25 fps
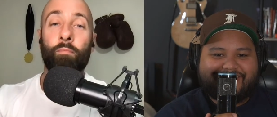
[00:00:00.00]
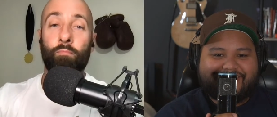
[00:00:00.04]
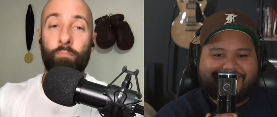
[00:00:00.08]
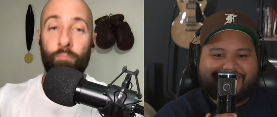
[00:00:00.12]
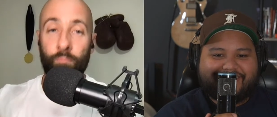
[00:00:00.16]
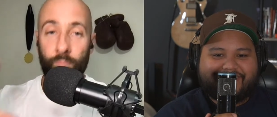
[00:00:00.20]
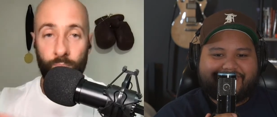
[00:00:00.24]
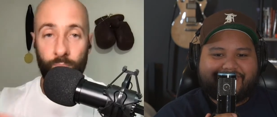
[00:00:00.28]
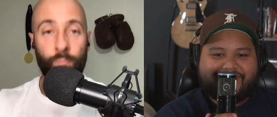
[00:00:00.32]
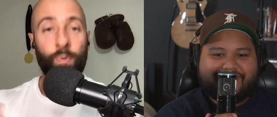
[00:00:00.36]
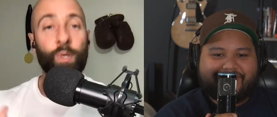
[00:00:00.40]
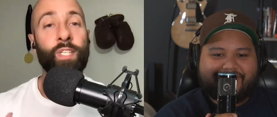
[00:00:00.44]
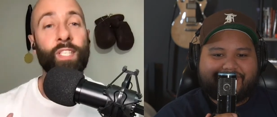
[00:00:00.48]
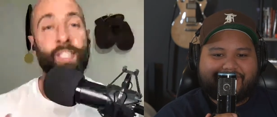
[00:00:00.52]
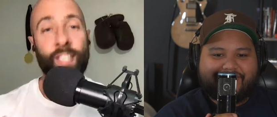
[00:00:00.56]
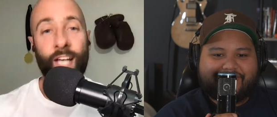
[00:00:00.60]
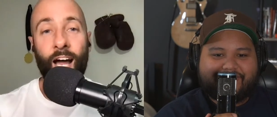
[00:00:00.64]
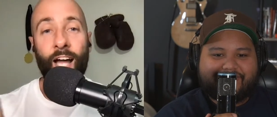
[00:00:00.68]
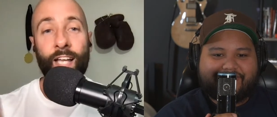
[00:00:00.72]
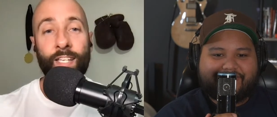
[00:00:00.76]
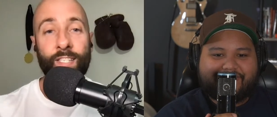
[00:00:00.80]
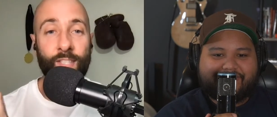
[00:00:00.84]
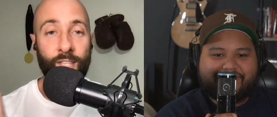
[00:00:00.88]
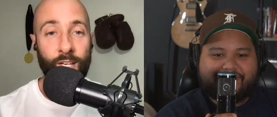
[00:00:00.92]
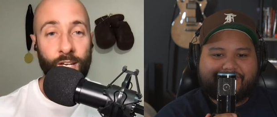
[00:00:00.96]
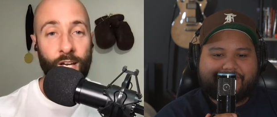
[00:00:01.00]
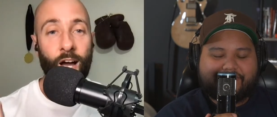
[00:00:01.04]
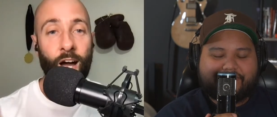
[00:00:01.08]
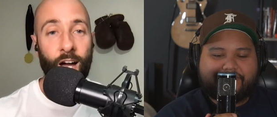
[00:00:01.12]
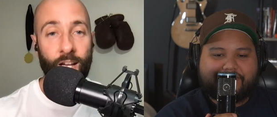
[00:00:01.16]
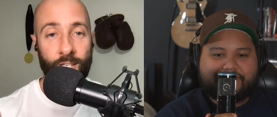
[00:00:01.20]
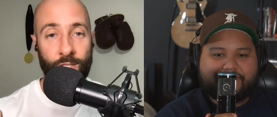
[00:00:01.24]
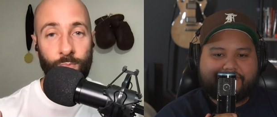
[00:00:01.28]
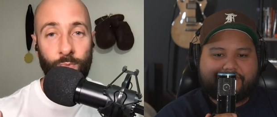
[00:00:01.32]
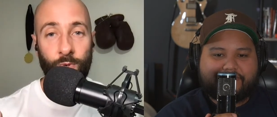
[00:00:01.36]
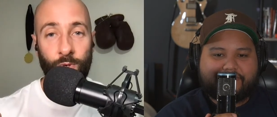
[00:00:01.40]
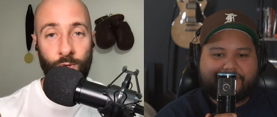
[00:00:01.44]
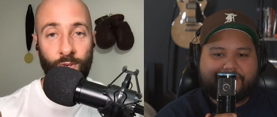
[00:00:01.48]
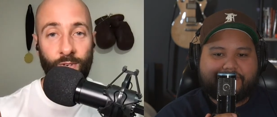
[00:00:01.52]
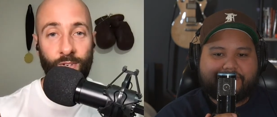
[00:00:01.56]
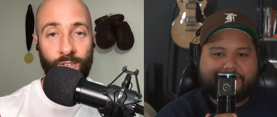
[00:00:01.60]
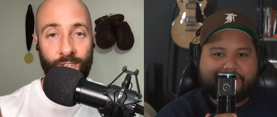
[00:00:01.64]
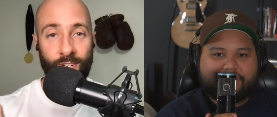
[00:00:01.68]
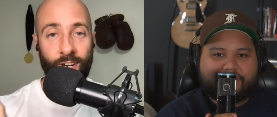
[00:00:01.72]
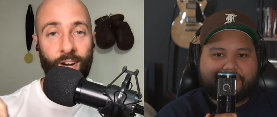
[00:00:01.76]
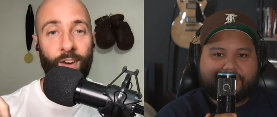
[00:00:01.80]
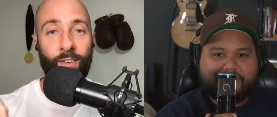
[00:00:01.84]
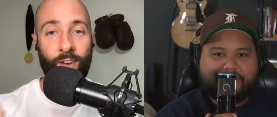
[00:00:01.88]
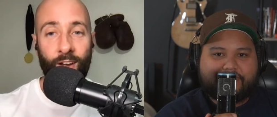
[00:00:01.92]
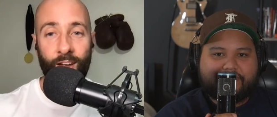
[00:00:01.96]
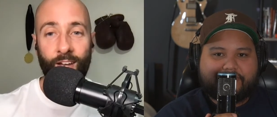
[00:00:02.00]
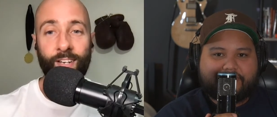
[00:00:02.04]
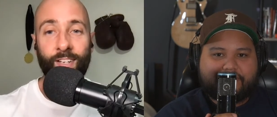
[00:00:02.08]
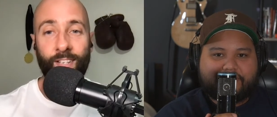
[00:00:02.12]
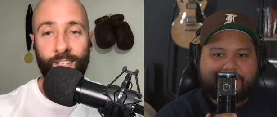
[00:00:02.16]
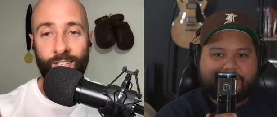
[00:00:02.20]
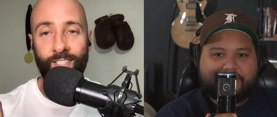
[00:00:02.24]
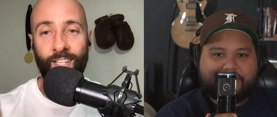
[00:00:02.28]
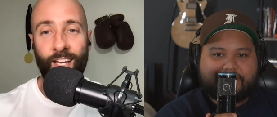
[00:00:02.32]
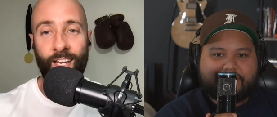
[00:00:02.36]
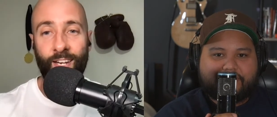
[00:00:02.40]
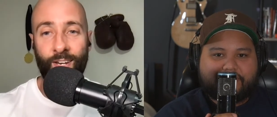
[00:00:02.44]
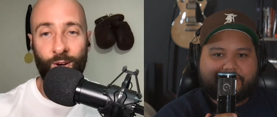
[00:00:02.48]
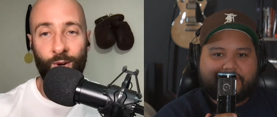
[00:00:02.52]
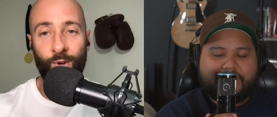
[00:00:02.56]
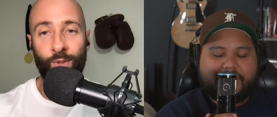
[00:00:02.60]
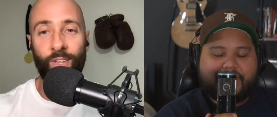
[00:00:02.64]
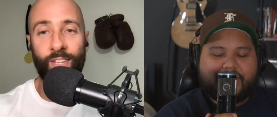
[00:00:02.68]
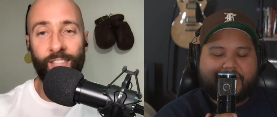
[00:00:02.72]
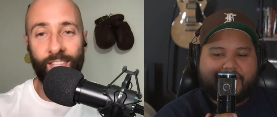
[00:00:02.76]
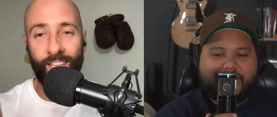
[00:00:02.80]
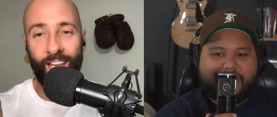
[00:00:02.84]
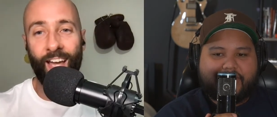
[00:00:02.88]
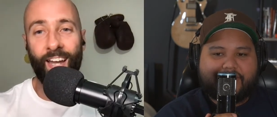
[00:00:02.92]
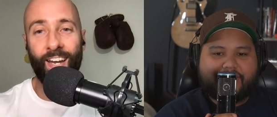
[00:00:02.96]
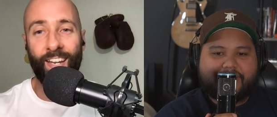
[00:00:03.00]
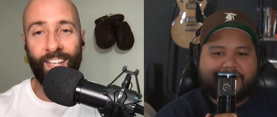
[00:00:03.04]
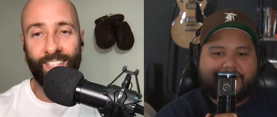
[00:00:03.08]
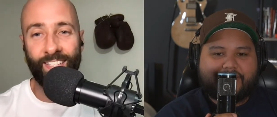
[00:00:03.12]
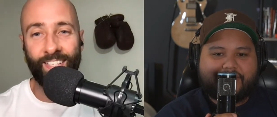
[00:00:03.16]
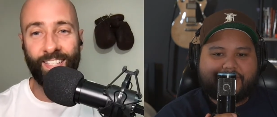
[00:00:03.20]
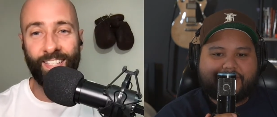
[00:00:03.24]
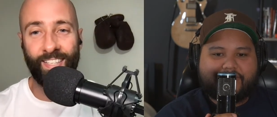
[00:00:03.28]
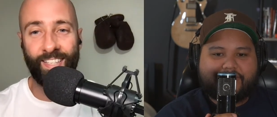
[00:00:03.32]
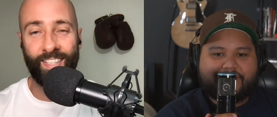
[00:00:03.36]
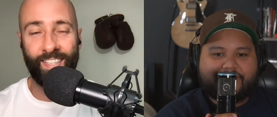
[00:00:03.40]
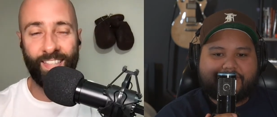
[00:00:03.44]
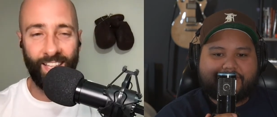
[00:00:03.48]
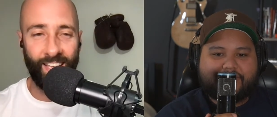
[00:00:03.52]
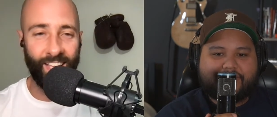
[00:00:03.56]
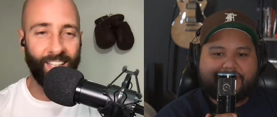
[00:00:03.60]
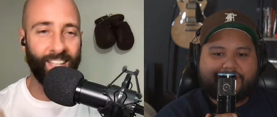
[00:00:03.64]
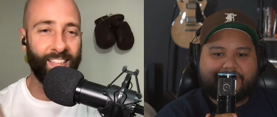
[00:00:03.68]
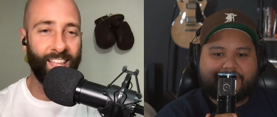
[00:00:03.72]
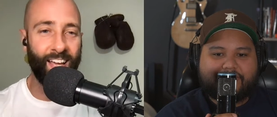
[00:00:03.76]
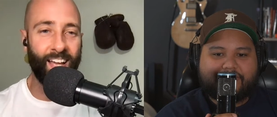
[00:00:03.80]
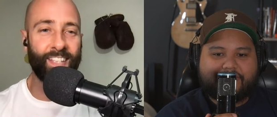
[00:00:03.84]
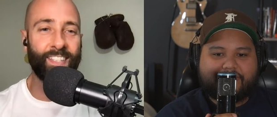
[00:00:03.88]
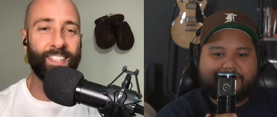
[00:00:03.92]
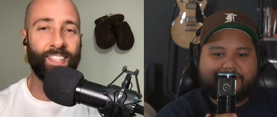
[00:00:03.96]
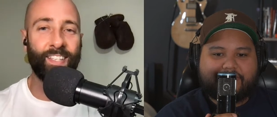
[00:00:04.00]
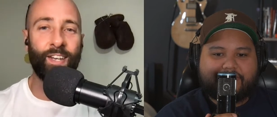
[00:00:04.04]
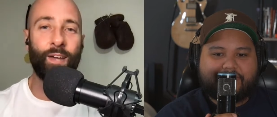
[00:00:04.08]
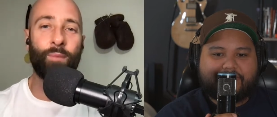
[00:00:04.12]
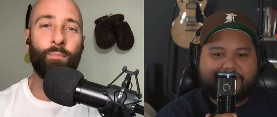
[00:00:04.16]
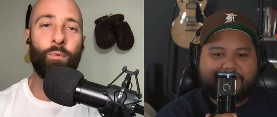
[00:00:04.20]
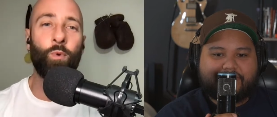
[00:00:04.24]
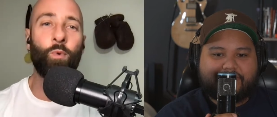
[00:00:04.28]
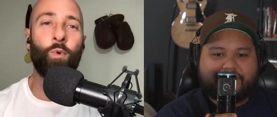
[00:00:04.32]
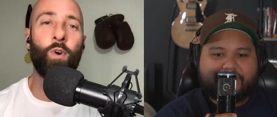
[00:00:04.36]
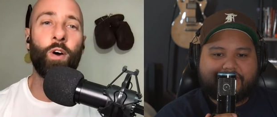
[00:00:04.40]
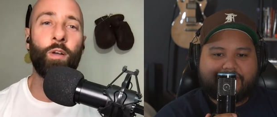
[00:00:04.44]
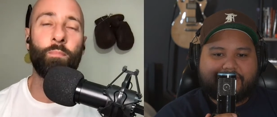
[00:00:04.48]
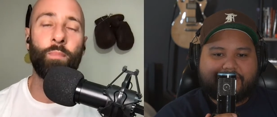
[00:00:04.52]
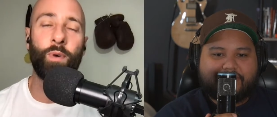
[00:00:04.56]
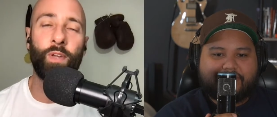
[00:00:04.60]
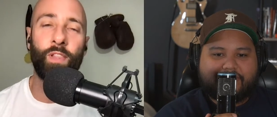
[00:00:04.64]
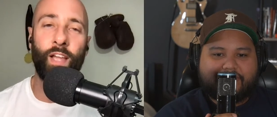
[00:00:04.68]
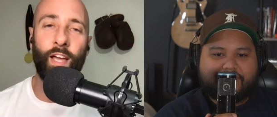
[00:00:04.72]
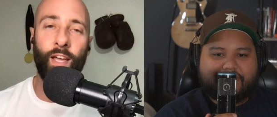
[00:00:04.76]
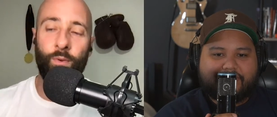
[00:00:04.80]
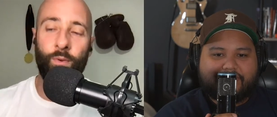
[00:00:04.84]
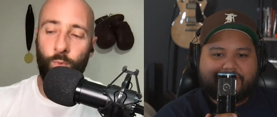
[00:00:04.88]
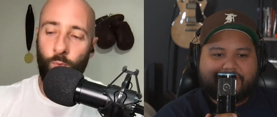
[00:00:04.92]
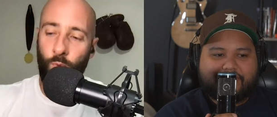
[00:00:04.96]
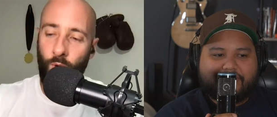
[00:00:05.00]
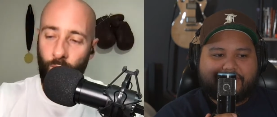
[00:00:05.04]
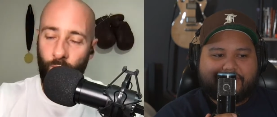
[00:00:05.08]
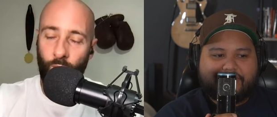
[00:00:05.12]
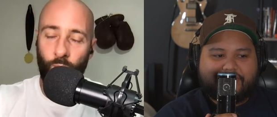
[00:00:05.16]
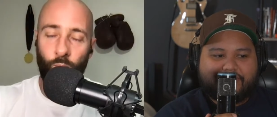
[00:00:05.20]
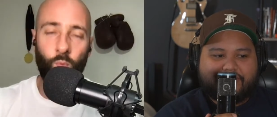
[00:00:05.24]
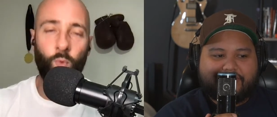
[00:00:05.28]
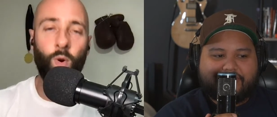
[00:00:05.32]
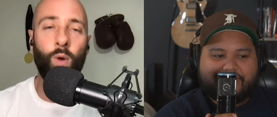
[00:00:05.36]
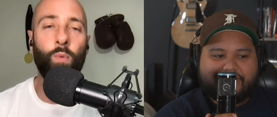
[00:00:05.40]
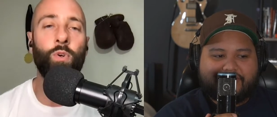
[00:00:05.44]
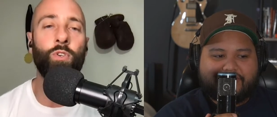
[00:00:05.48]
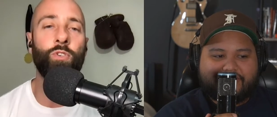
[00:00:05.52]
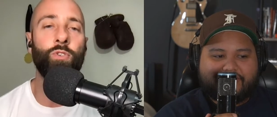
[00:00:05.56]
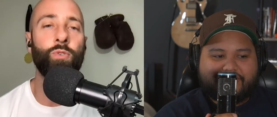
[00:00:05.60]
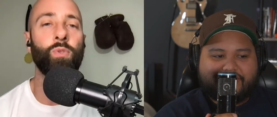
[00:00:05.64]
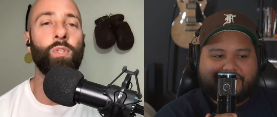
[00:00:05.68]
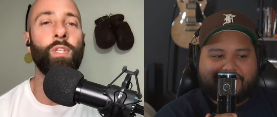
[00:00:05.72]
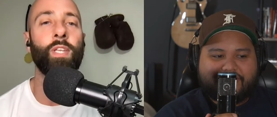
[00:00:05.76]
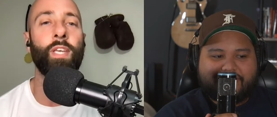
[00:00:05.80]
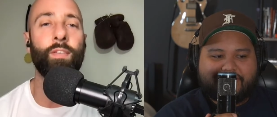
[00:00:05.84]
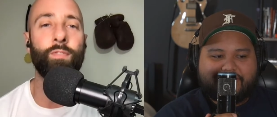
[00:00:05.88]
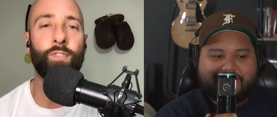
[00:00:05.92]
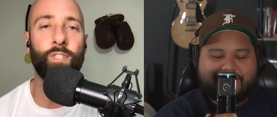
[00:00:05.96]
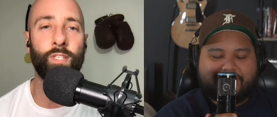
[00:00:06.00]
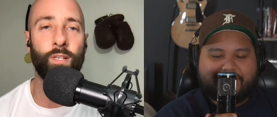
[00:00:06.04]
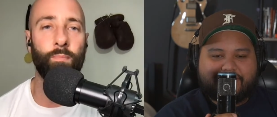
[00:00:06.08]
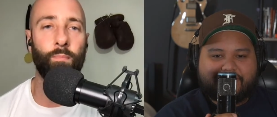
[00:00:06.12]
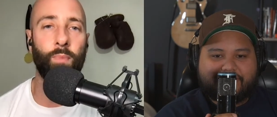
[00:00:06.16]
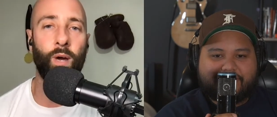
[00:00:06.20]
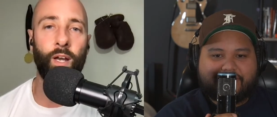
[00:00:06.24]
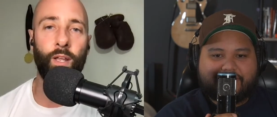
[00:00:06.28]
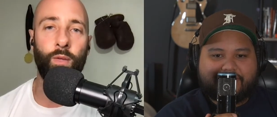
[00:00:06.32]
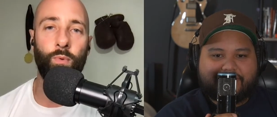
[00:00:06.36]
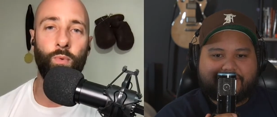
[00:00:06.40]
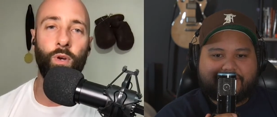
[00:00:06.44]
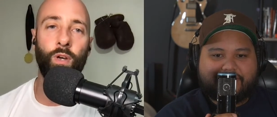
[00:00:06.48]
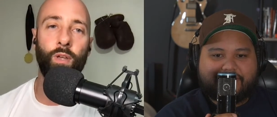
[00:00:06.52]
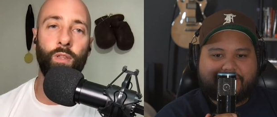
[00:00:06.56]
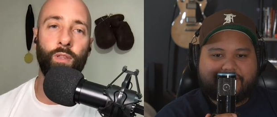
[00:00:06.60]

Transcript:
Speaker 1: besides the gospel all right because i know that that is like that's the number one but like what what would you leave somebody with